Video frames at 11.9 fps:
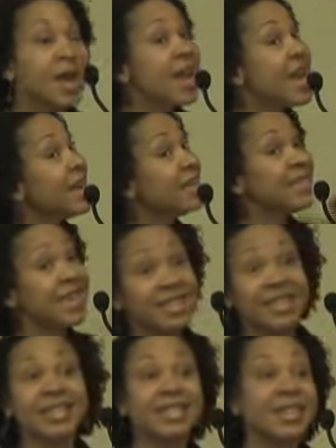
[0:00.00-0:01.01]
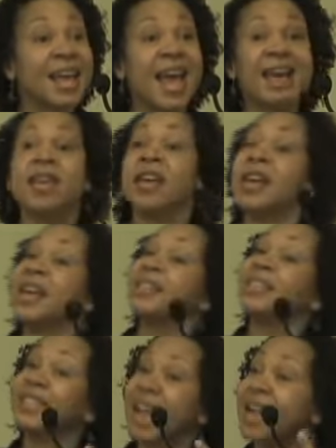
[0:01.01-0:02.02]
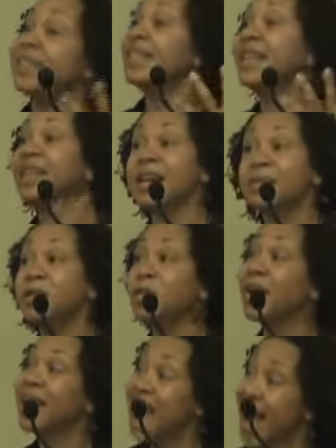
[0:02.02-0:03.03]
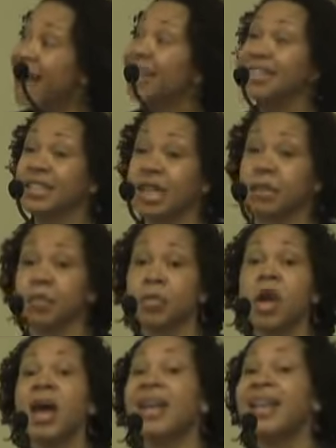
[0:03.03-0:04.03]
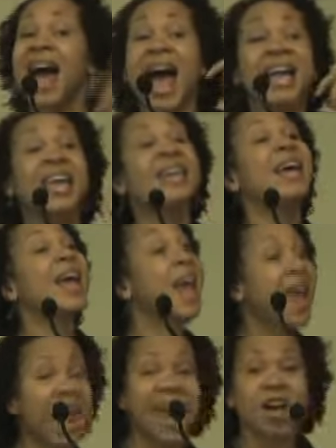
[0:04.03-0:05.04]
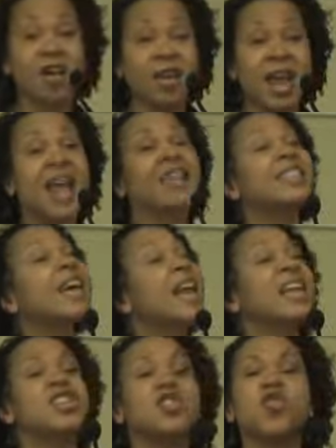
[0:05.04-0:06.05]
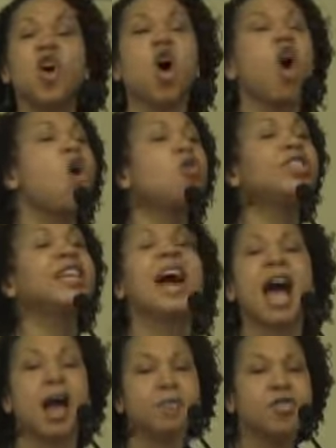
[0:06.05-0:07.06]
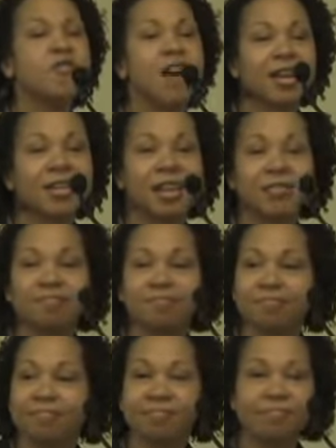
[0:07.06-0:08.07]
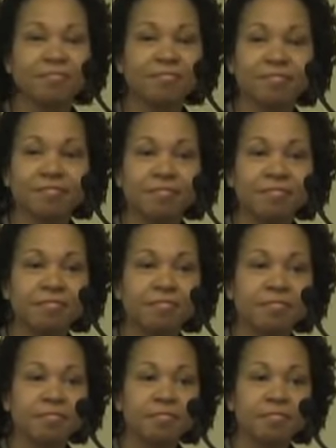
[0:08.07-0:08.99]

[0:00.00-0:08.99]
In addition to that, injecting the lips with collagen locking the hair and telling you the whole time you're ugly. Mm -hmm.